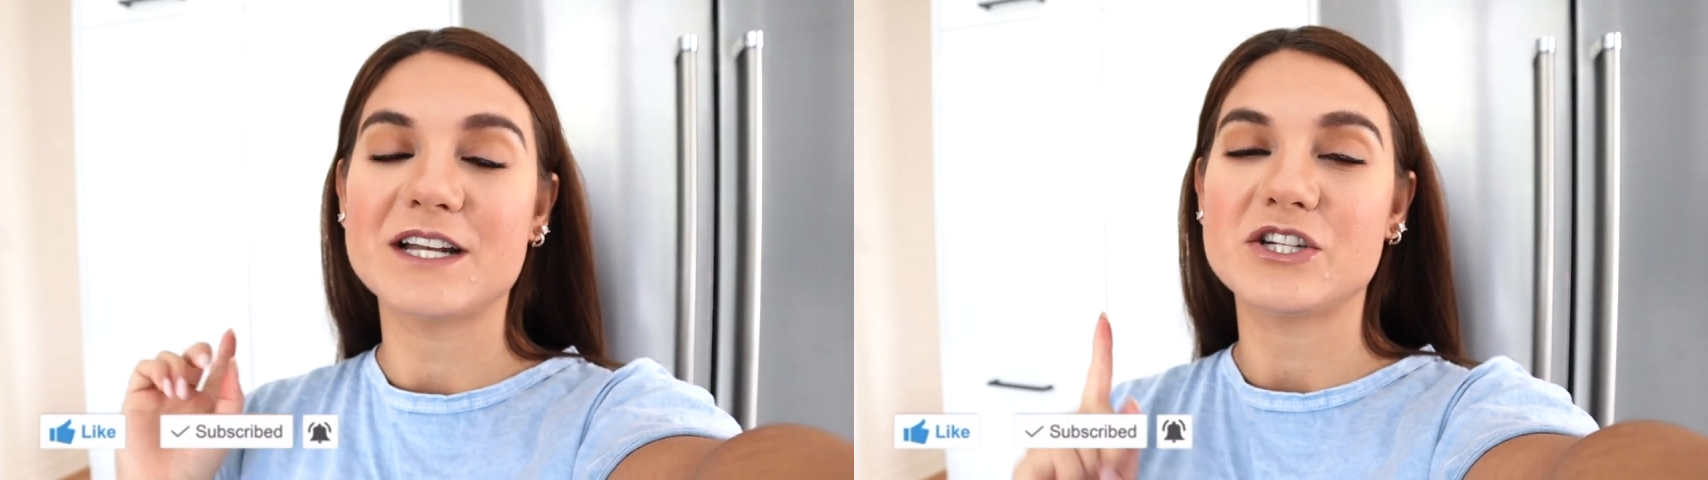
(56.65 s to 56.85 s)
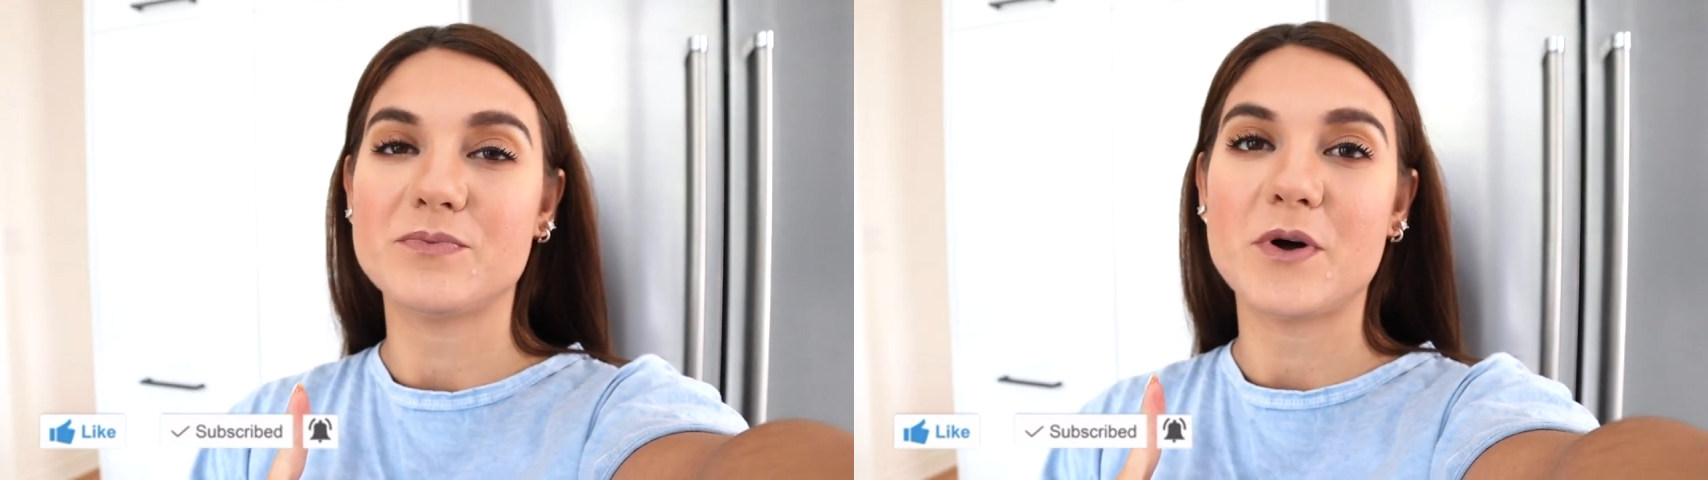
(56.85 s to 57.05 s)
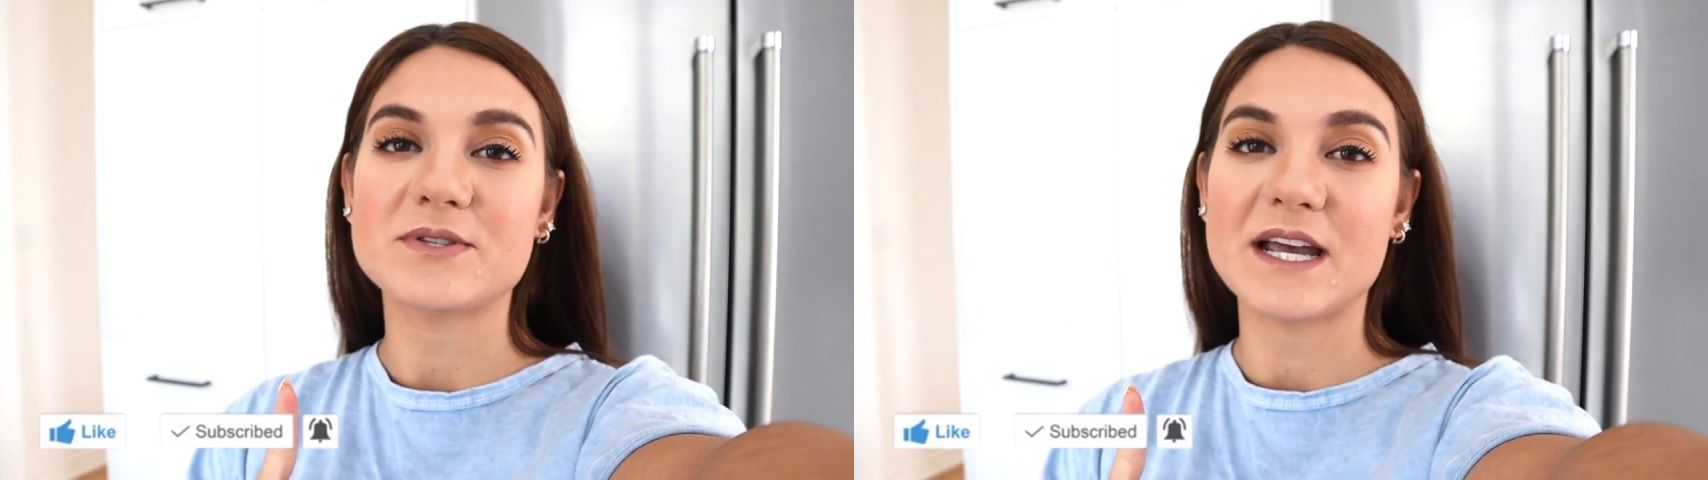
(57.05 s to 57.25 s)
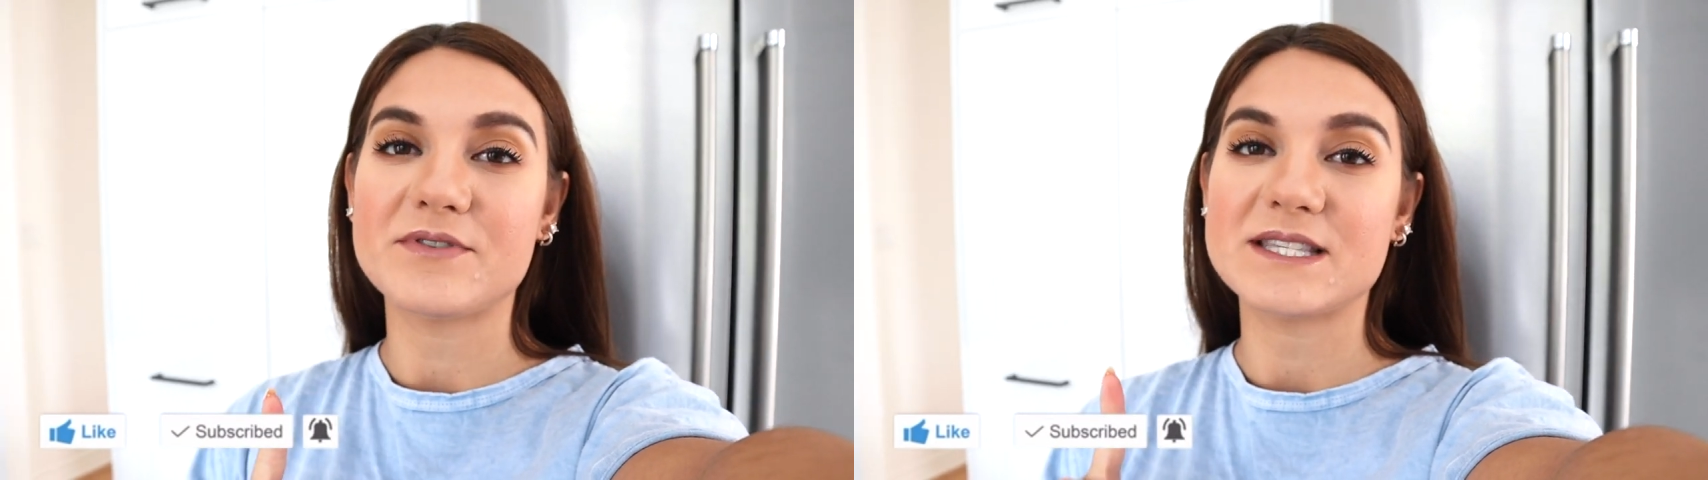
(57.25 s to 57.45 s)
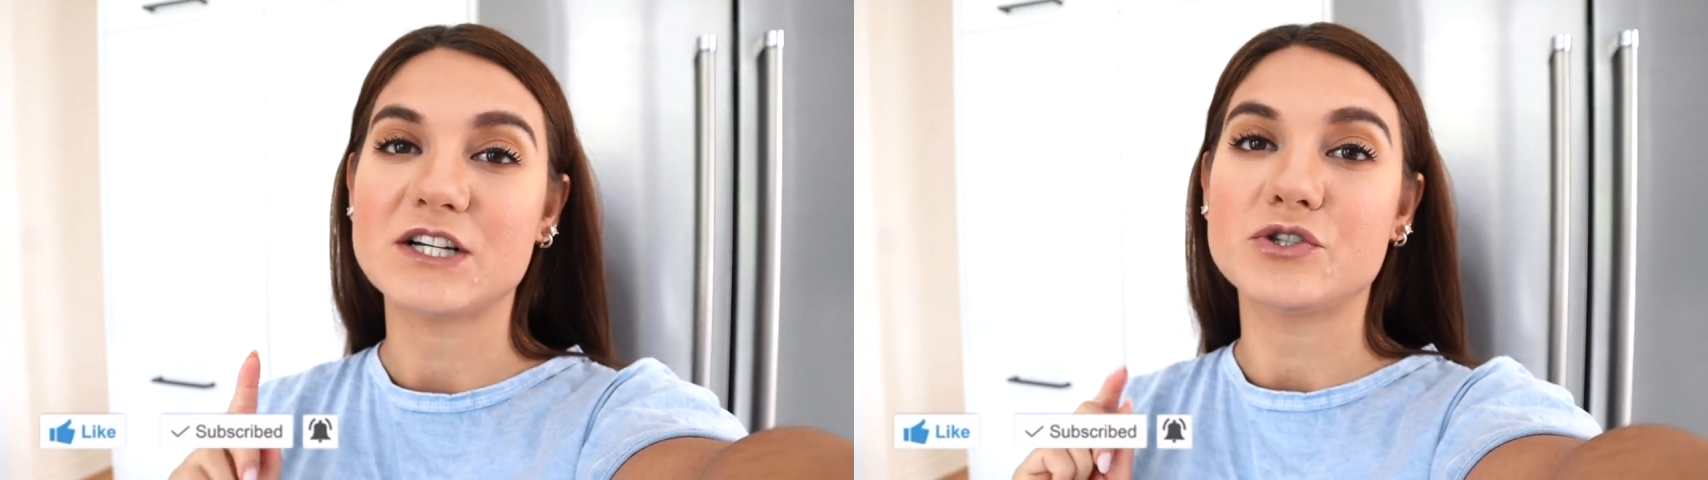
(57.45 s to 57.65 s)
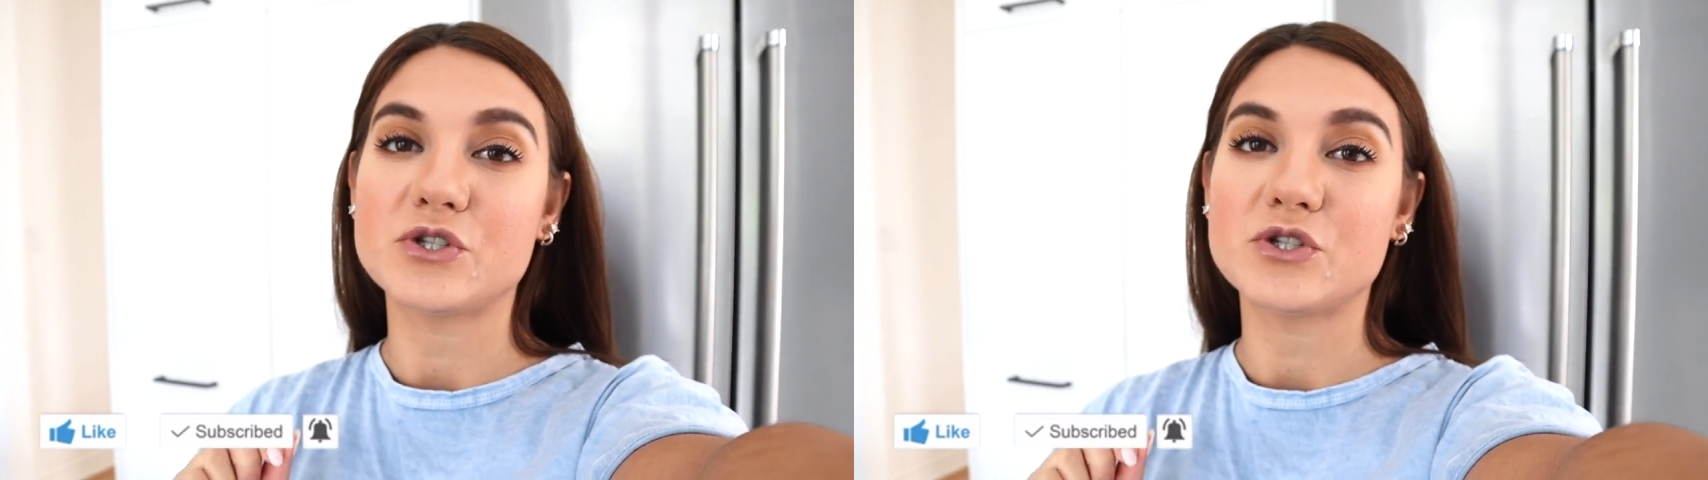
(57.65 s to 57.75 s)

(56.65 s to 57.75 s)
I do post every single